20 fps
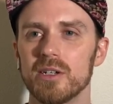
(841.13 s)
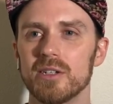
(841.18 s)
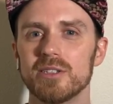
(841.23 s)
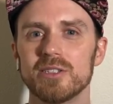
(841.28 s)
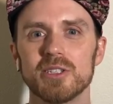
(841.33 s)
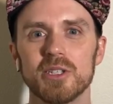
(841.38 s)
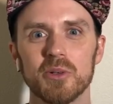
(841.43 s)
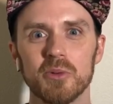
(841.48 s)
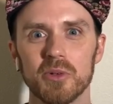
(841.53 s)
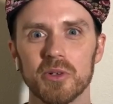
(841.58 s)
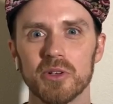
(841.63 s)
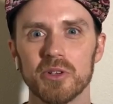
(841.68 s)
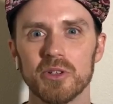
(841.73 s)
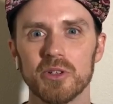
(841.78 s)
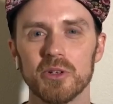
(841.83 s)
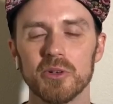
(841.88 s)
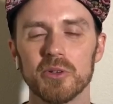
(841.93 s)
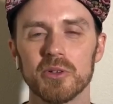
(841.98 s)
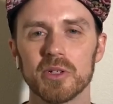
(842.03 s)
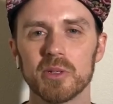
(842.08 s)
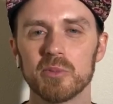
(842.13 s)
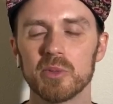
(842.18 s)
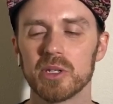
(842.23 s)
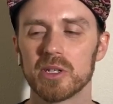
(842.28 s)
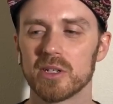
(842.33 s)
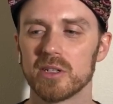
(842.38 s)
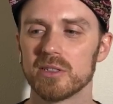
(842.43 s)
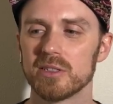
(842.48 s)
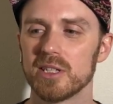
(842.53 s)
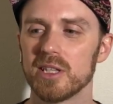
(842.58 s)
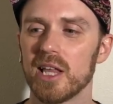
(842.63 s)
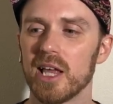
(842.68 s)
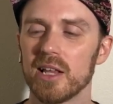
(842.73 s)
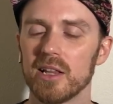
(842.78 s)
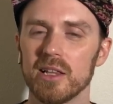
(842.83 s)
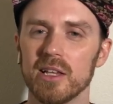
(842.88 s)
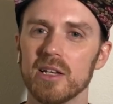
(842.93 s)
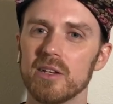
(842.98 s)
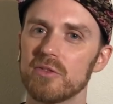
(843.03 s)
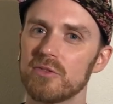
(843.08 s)
see what you're doing because in
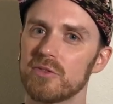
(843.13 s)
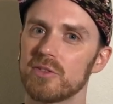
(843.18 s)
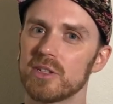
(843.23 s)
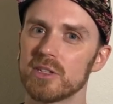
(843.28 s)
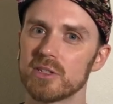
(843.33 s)
that lift